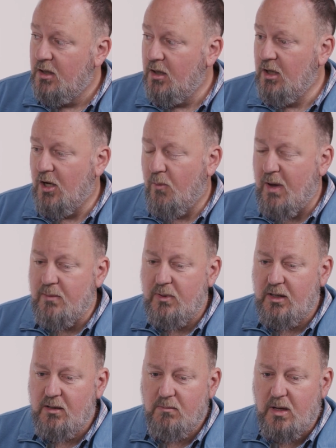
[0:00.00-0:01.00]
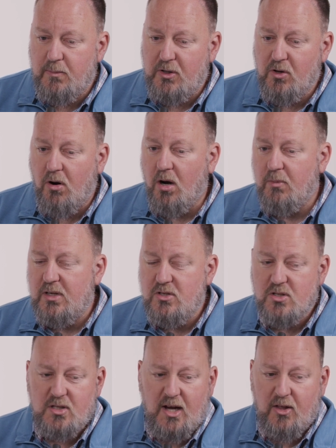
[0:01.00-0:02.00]
Maybe your armies
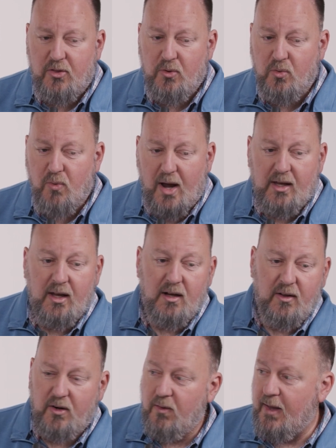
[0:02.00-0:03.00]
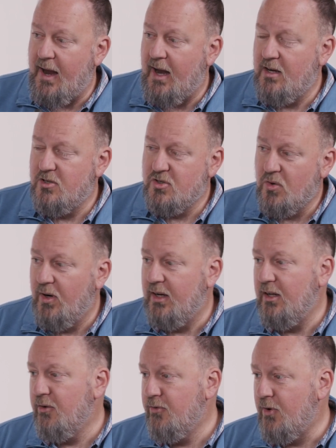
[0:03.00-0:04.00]
just got through wrecking their land,
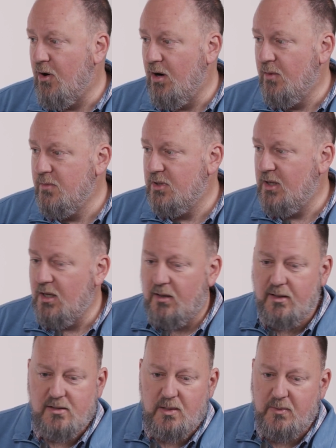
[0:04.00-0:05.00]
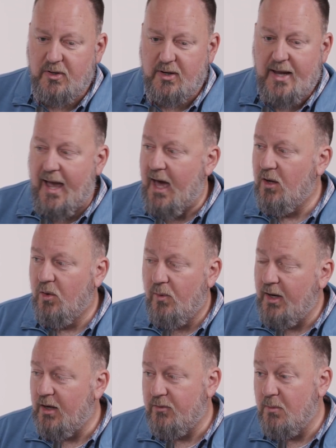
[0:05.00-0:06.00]
destroying their farms, killing some of their cattle,
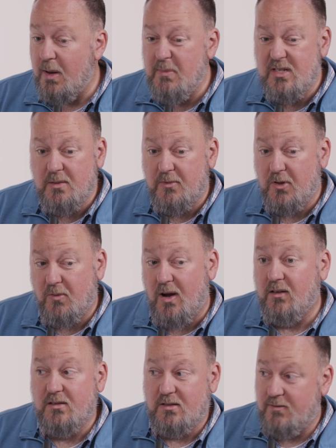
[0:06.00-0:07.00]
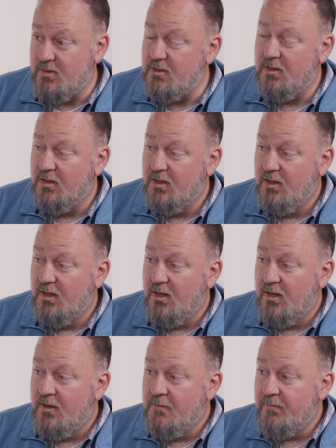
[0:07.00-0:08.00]
whatever. Maybe some of their relatives.
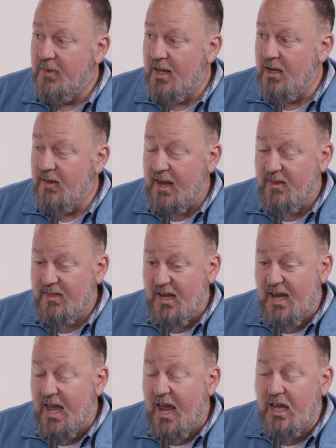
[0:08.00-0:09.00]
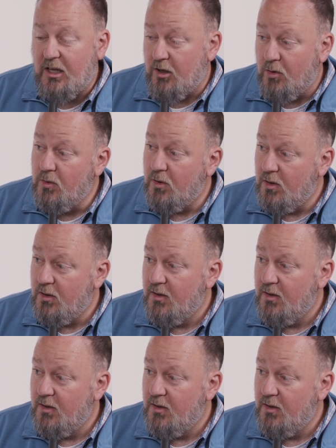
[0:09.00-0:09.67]
They hate you,